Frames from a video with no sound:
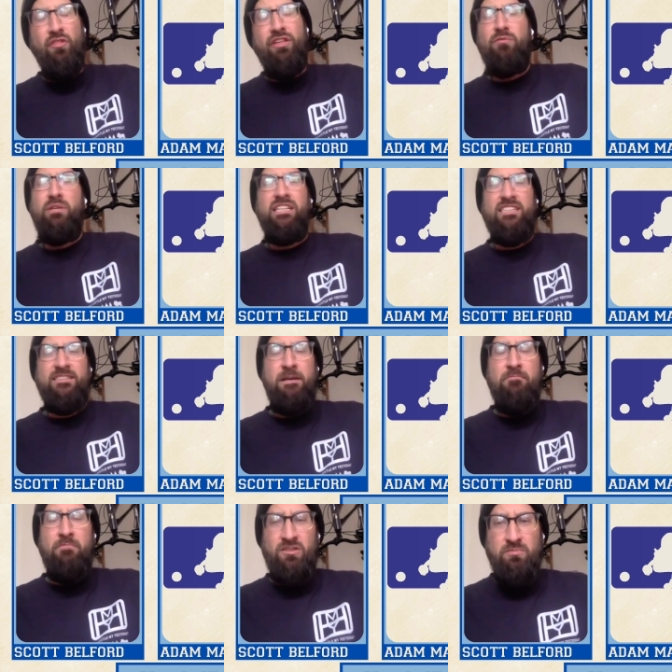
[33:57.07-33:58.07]
think we need to
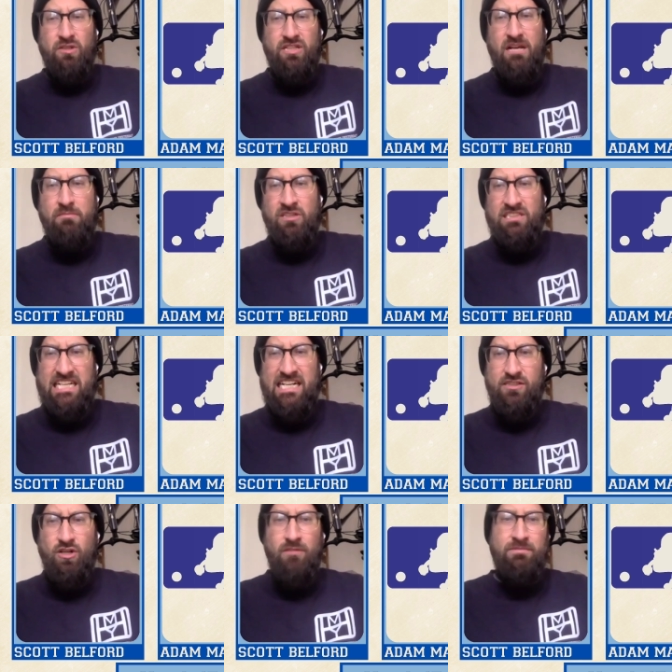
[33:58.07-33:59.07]
spend much more time on
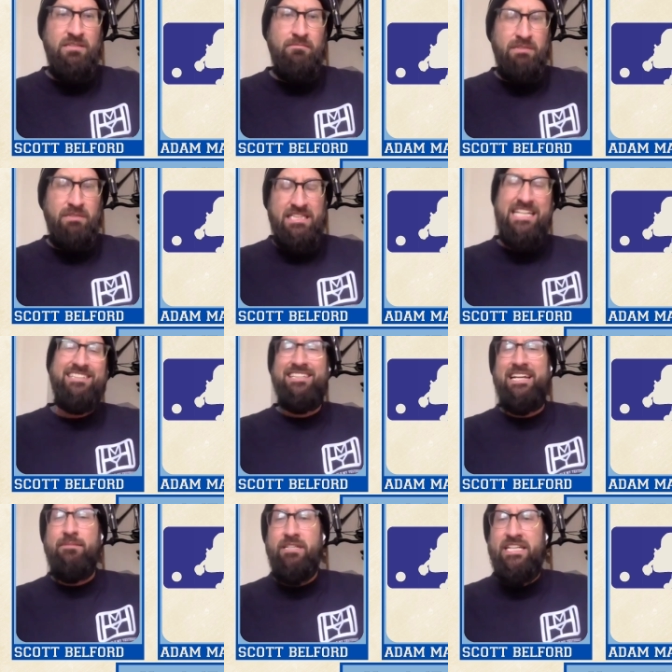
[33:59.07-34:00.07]
Zach Thompson, but that is a
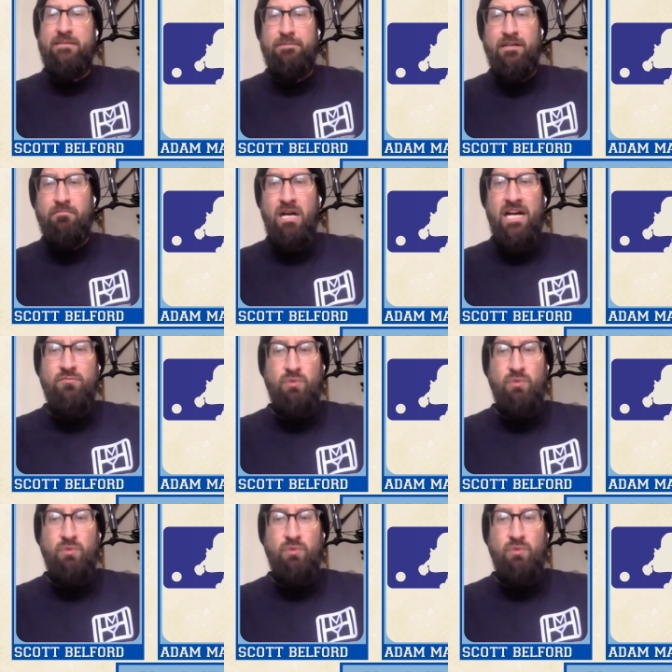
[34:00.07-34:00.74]
name to keep in mind.